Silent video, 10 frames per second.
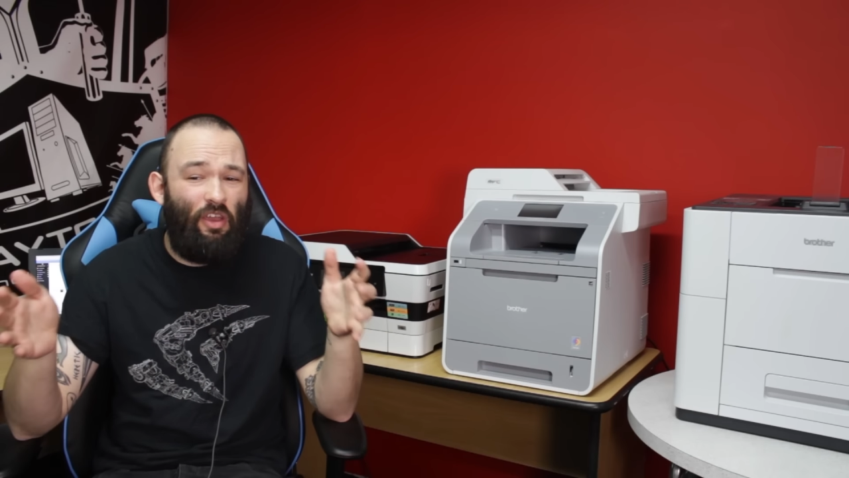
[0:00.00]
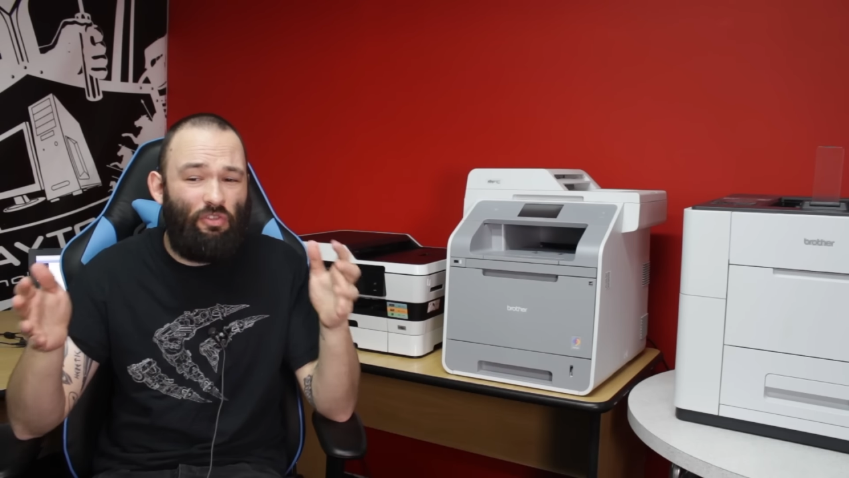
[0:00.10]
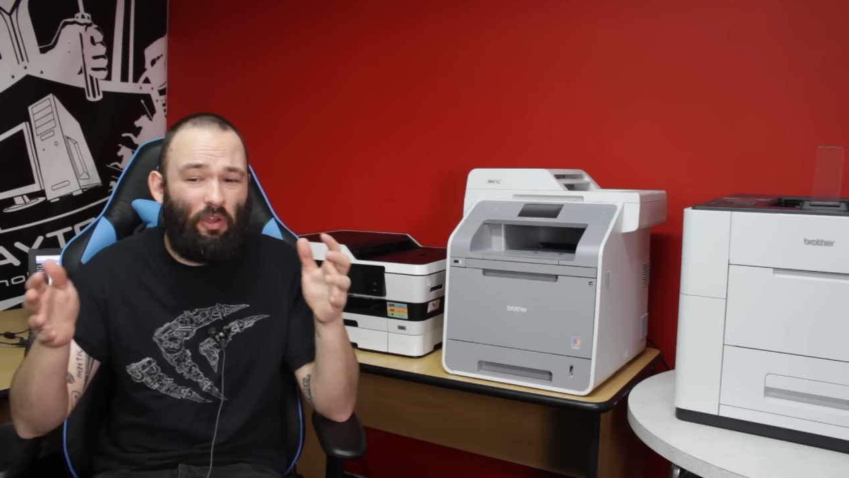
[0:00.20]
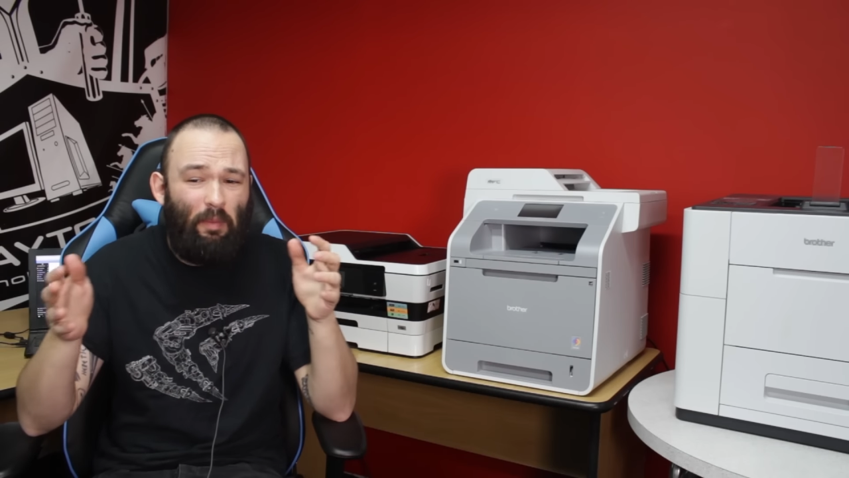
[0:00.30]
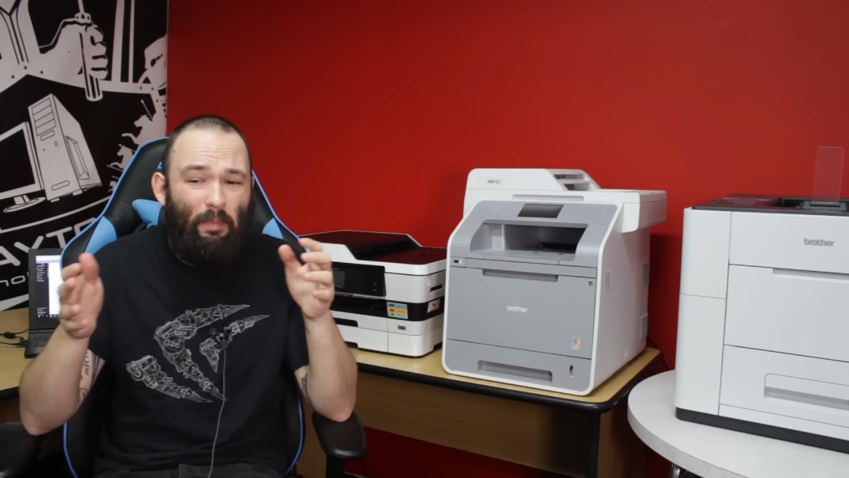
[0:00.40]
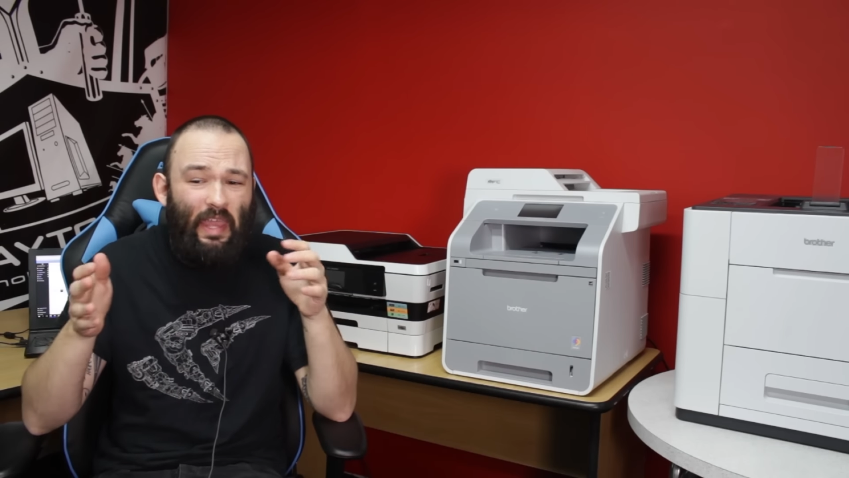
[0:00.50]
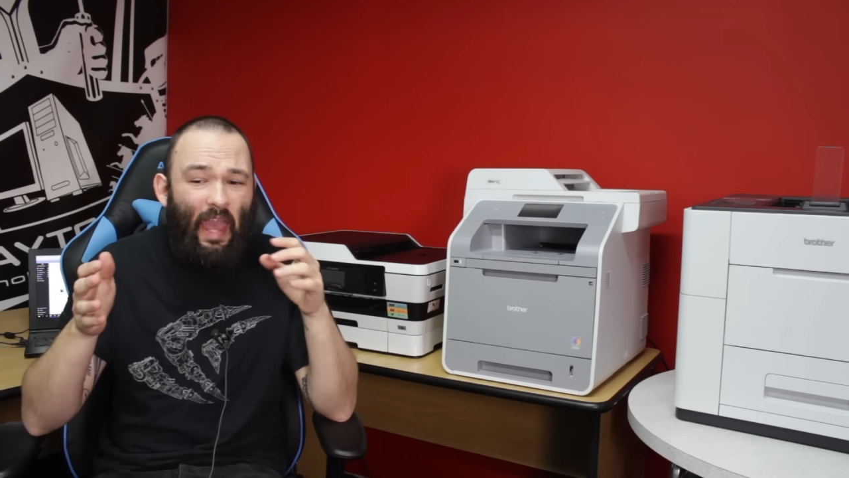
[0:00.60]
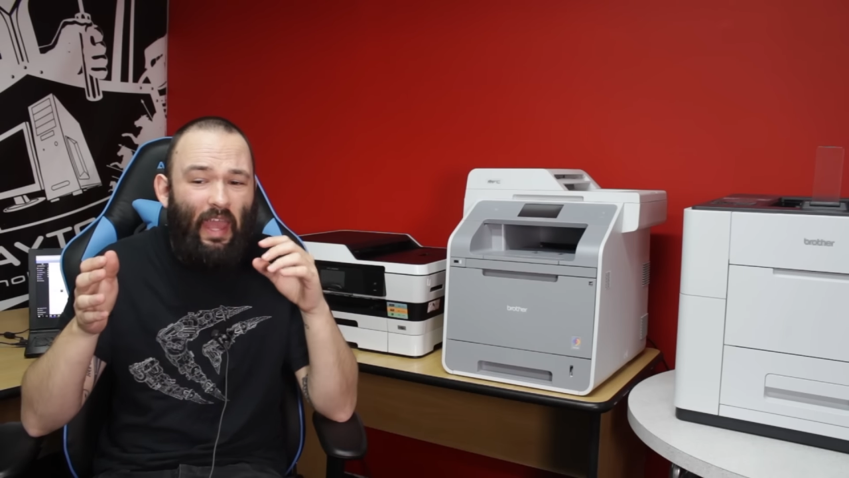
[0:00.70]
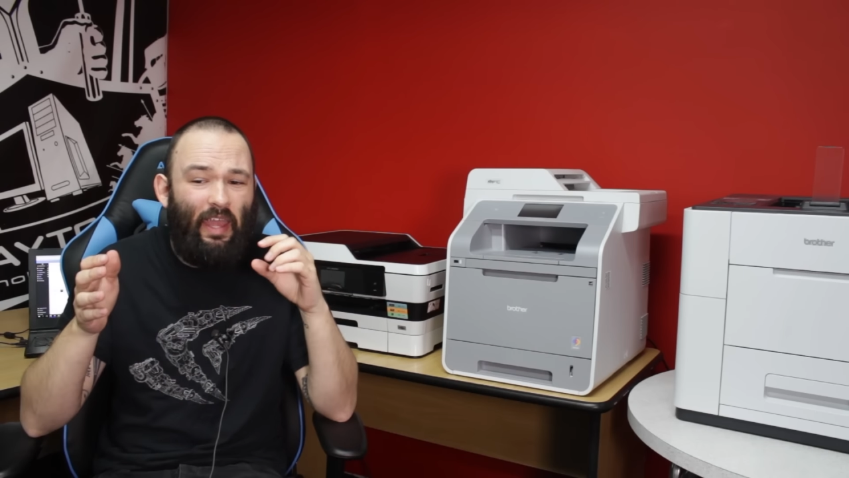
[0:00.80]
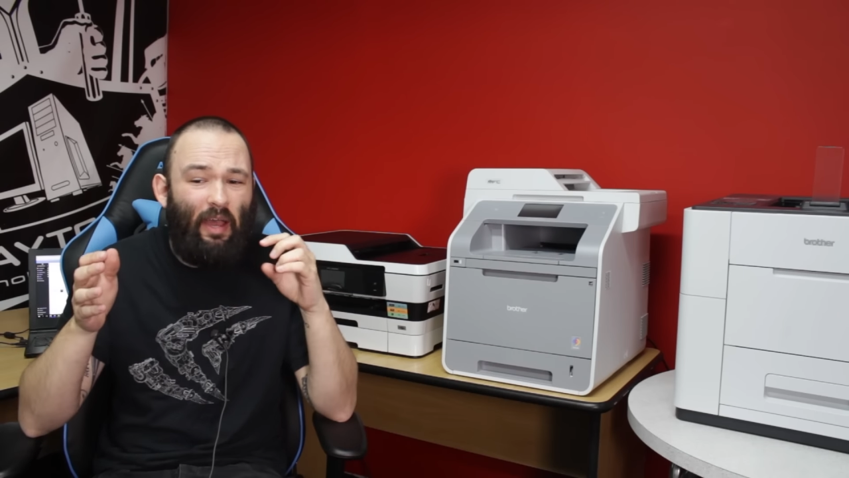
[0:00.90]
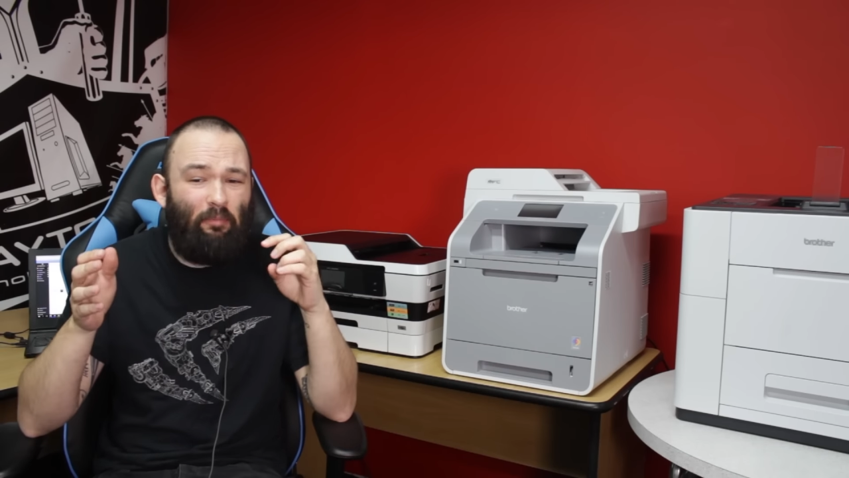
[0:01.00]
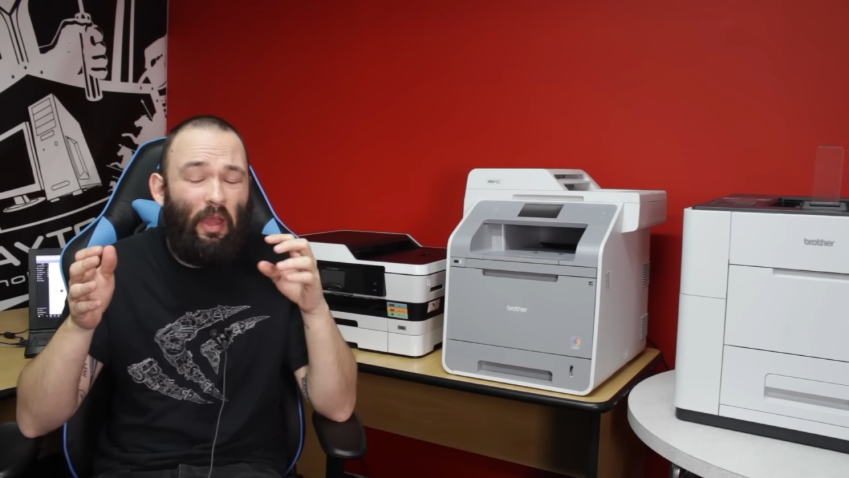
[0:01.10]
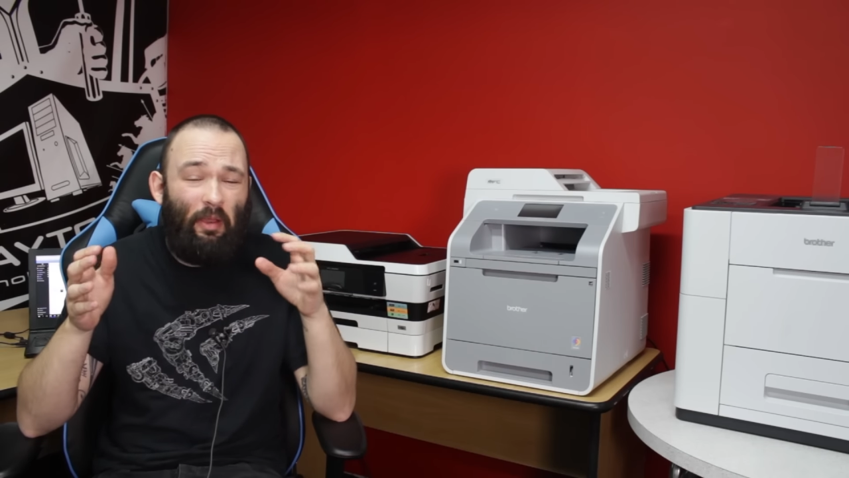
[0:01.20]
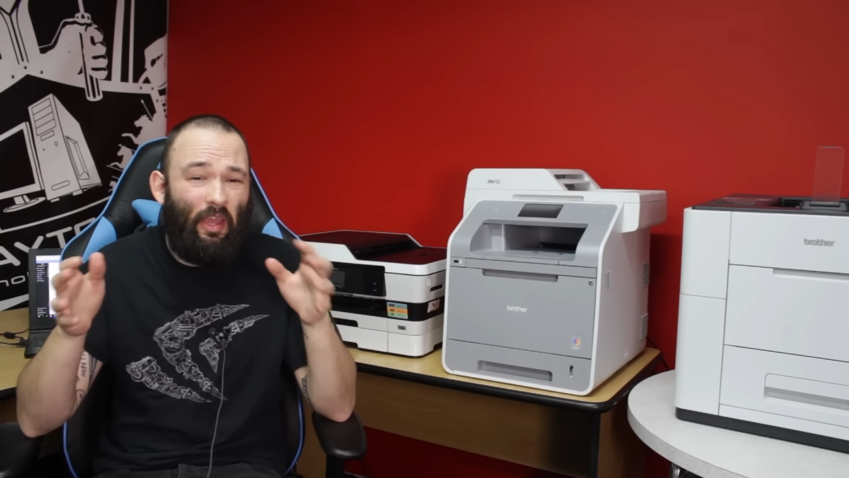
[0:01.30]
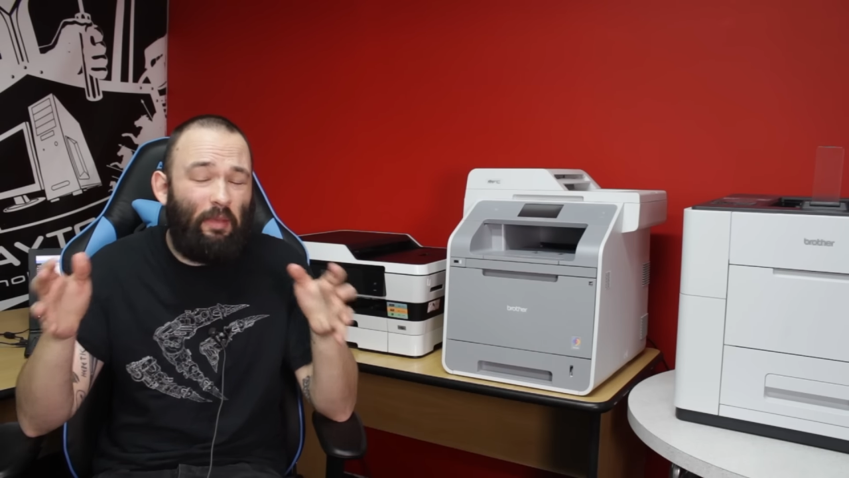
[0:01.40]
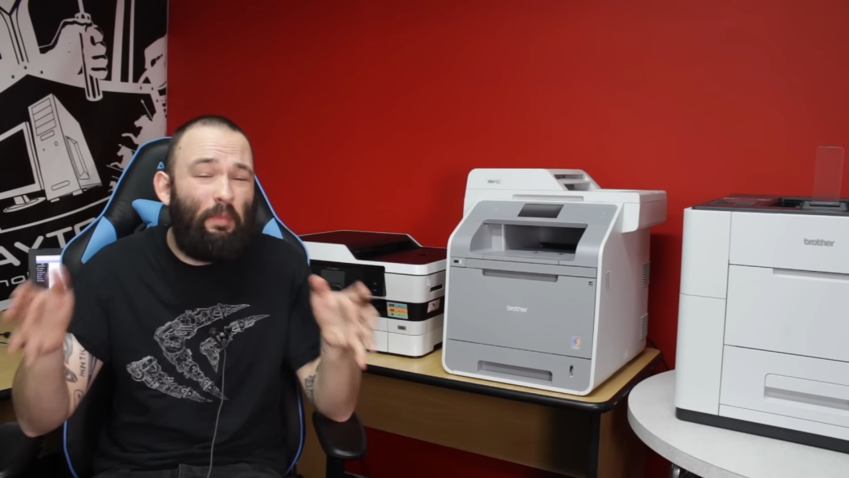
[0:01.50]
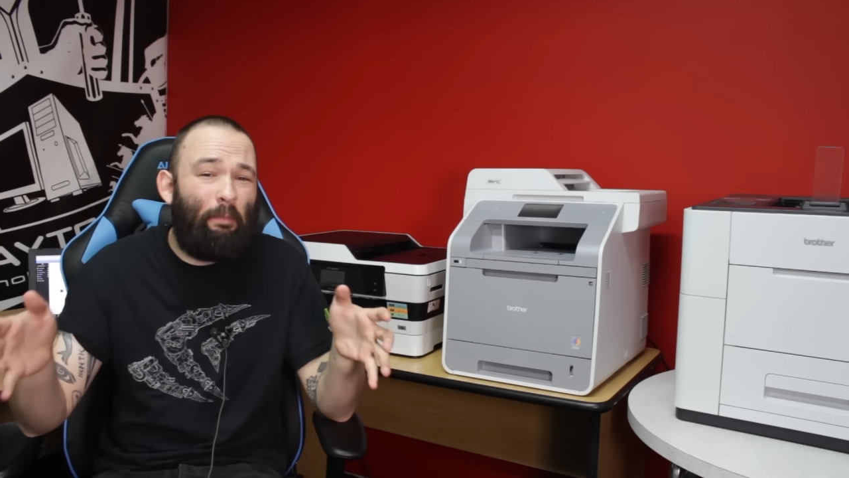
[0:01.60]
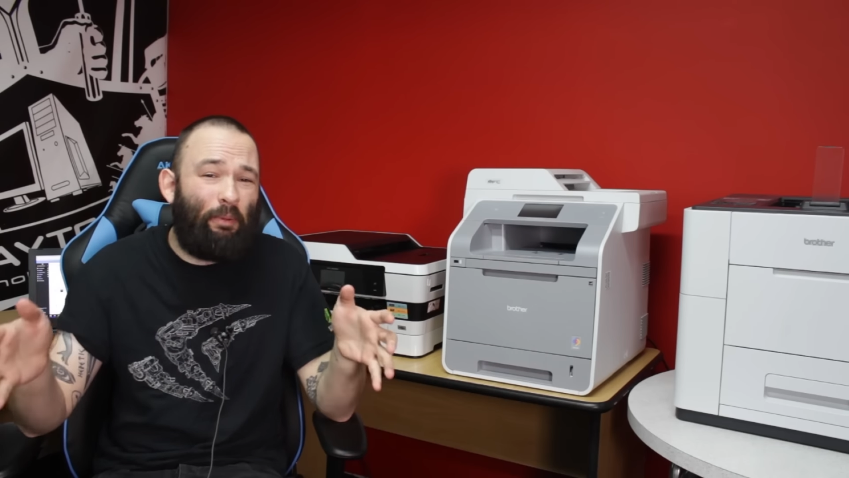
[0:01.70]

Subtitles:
So it can be a